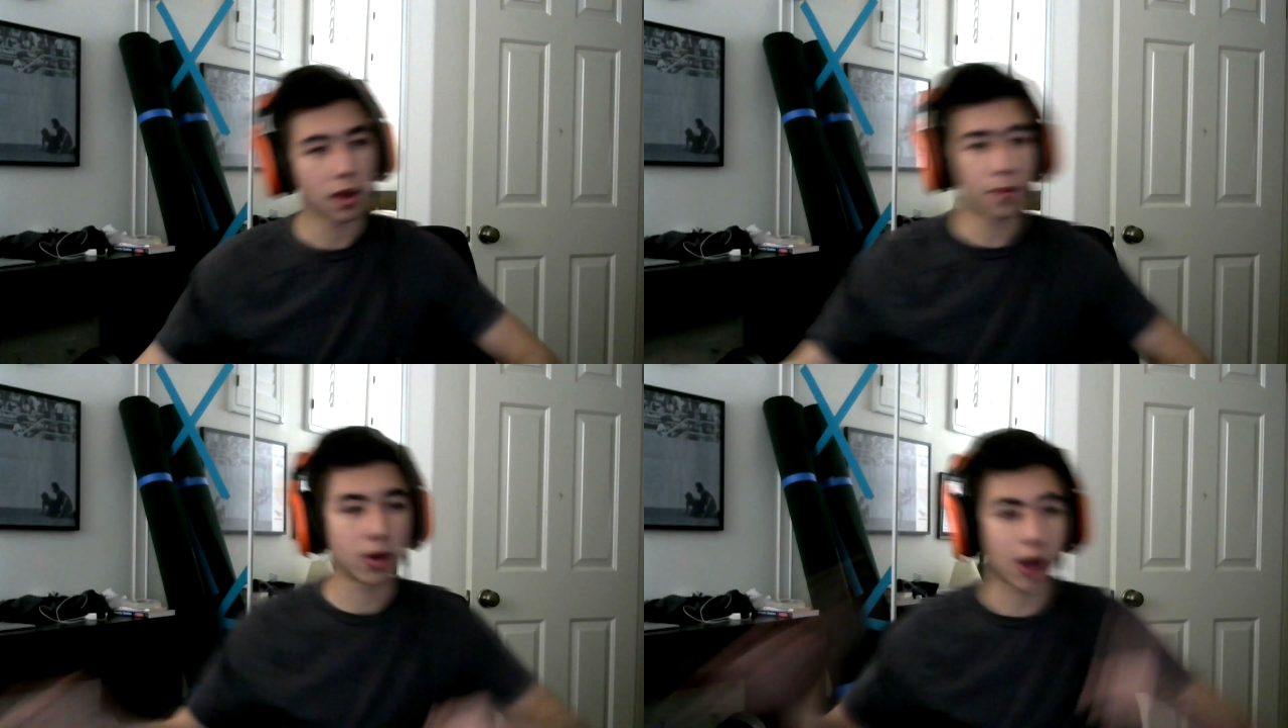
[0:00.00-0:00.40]

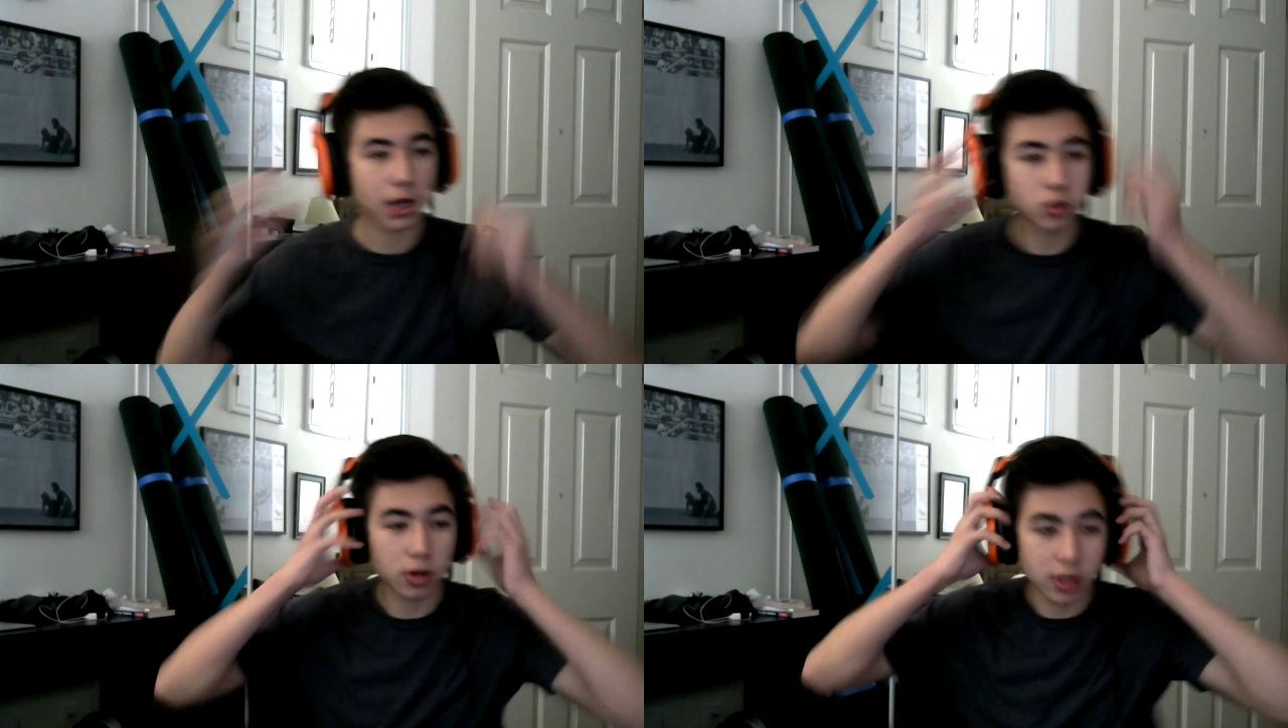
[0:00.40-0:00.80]
But I
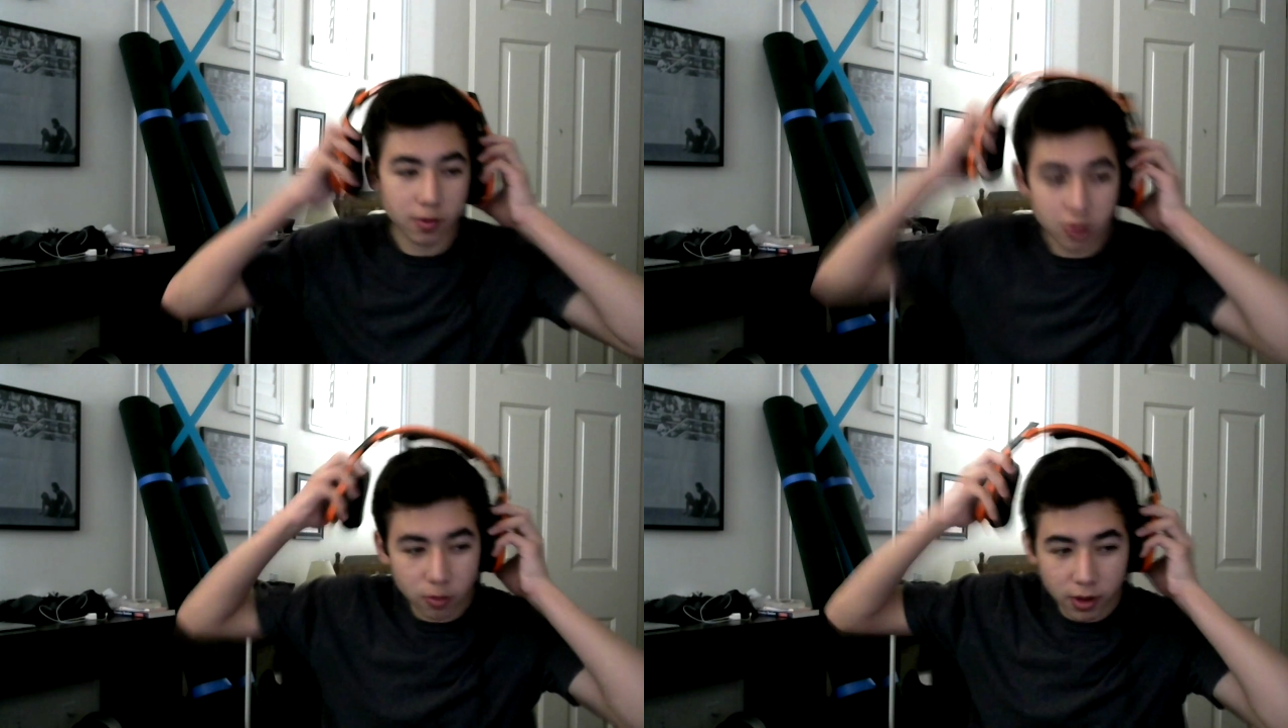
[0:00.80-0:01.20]
just wanted to give
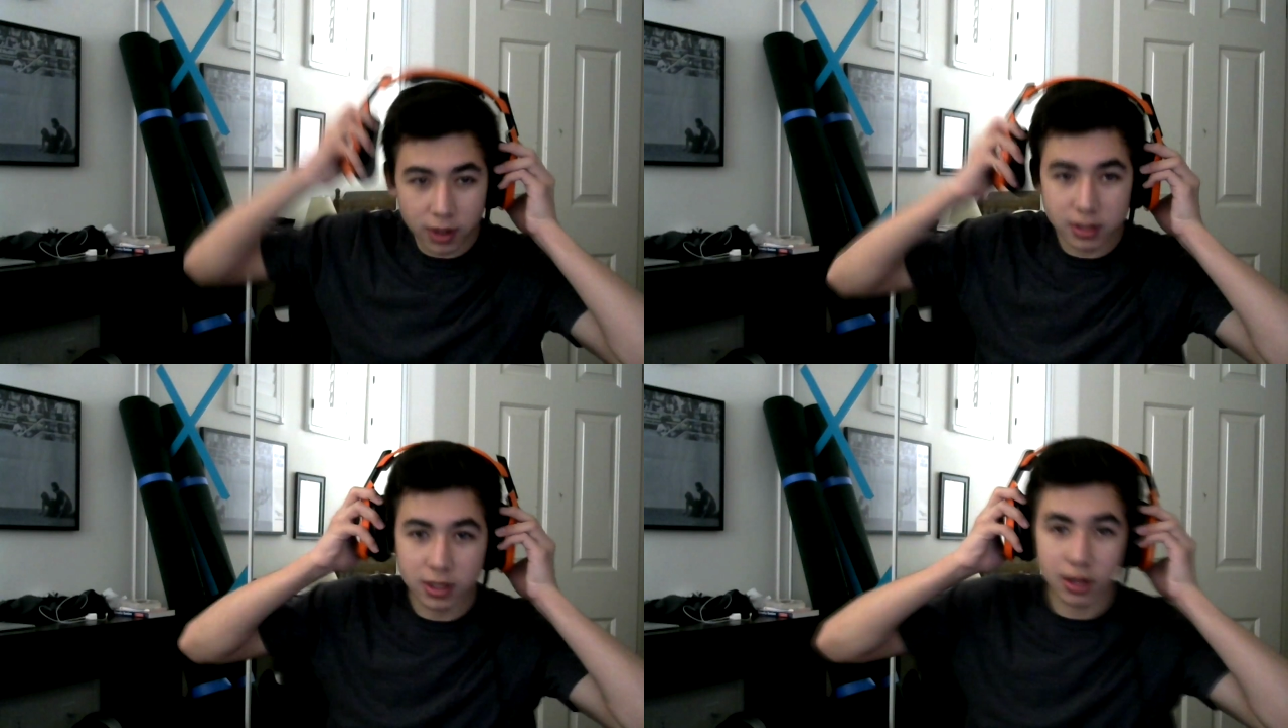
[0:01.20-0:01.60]
it
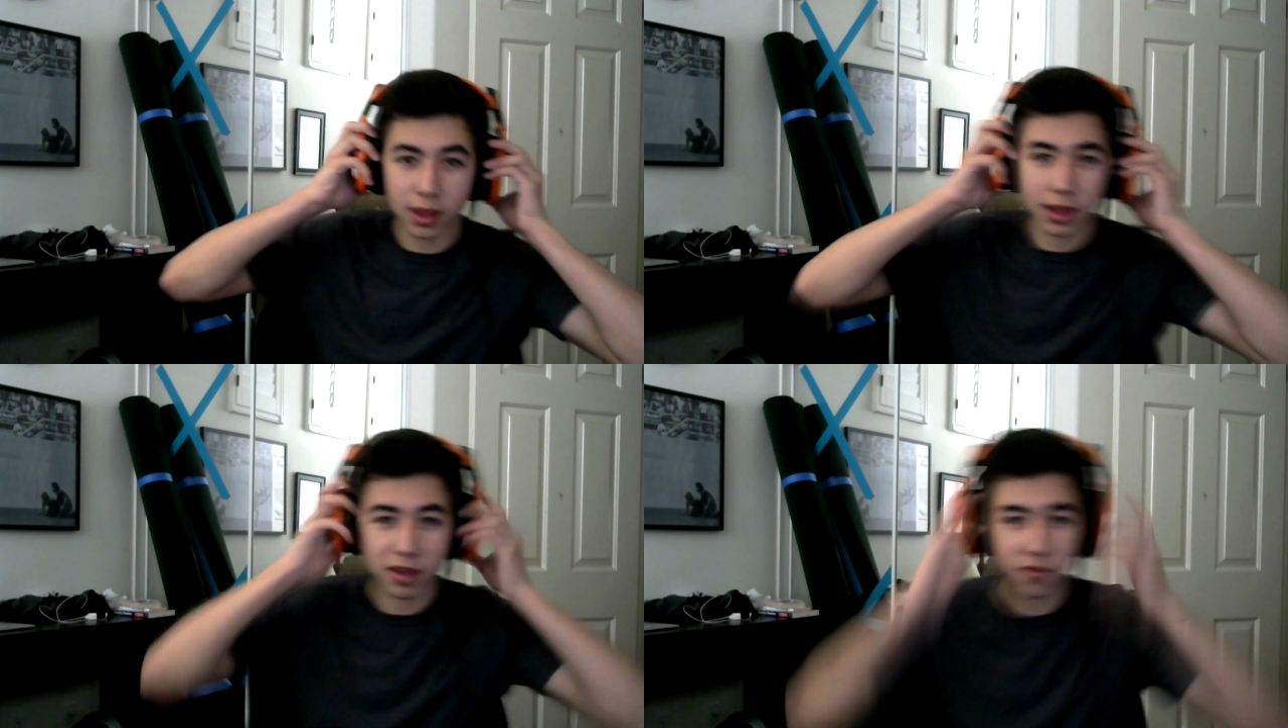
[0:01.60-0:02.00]
away to
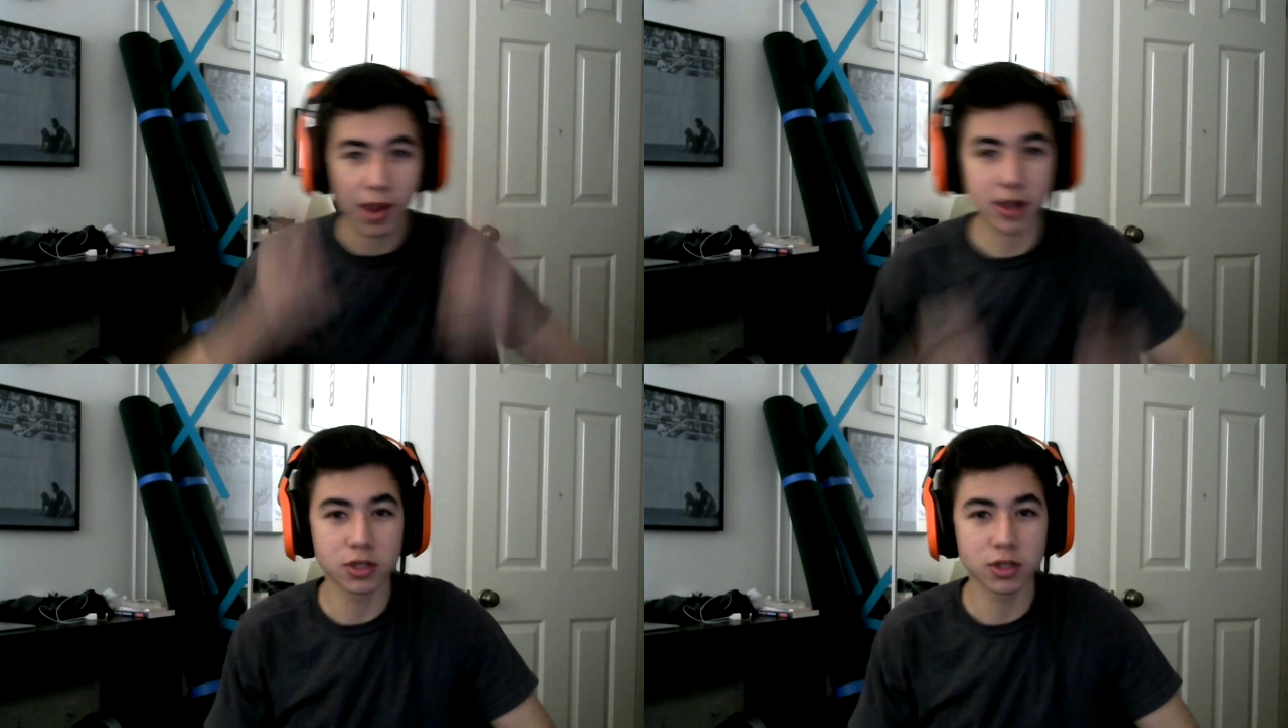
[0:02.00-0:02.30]
like give back